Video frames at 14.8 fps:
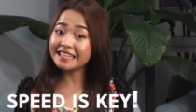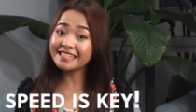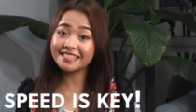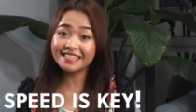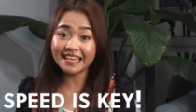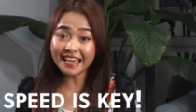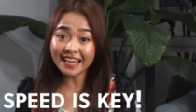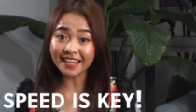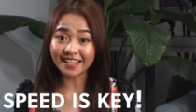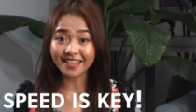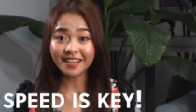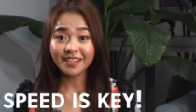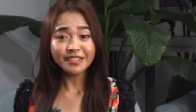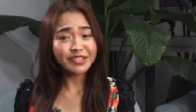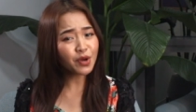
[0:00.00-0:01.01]
is key.
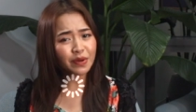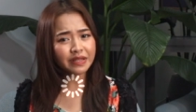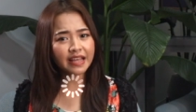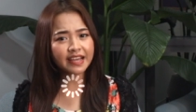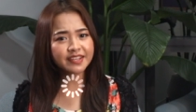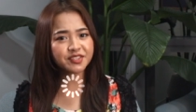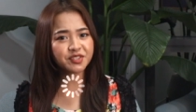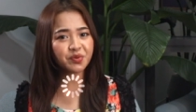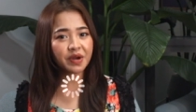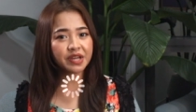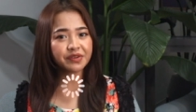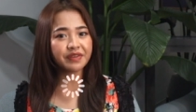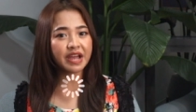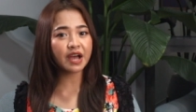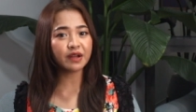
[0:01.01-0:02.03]
No one likes to wait
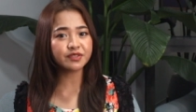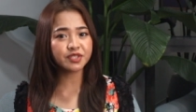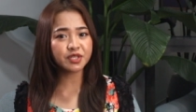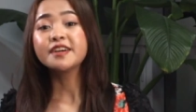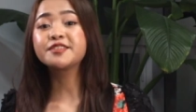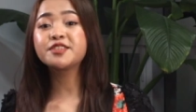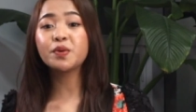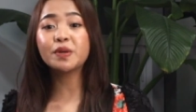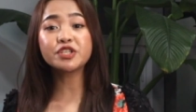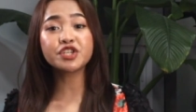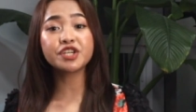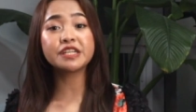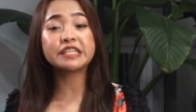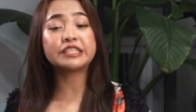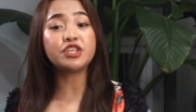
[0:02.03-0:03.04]
around, so
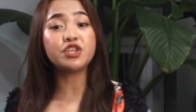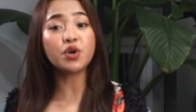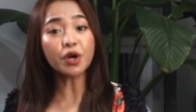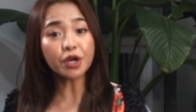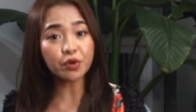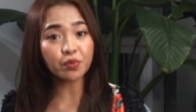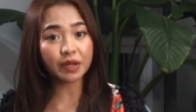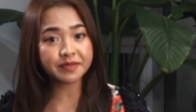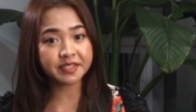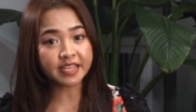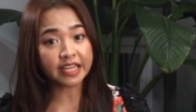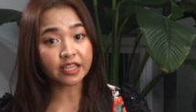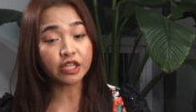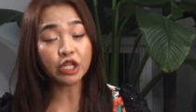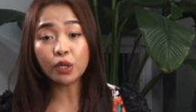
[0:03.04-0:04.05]
ensure that your
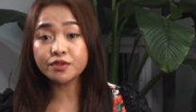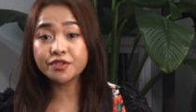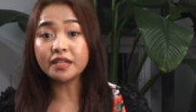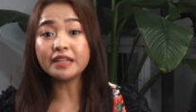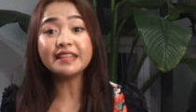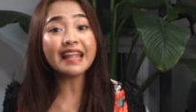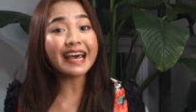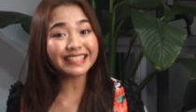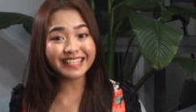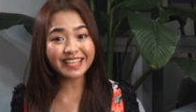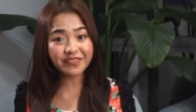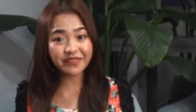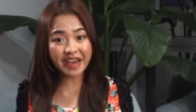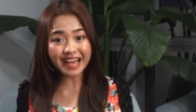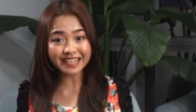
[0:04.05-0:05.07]
website loads lightning
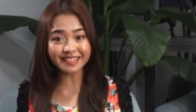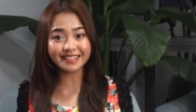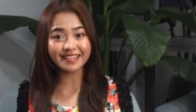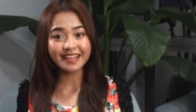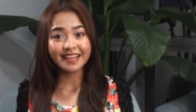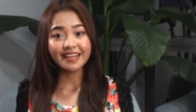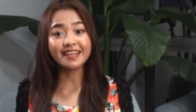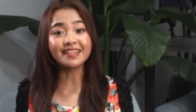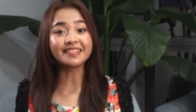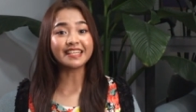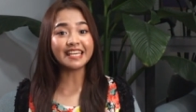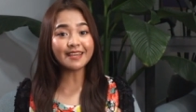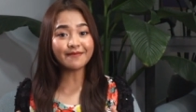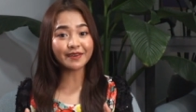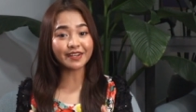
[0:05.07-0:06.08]
fast. It'll
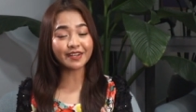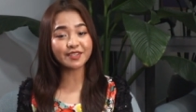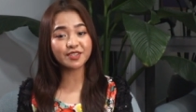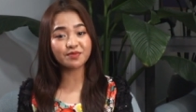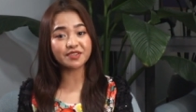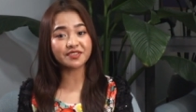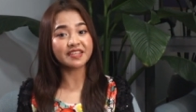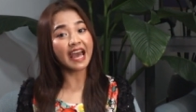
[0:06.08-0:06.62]
keep your customers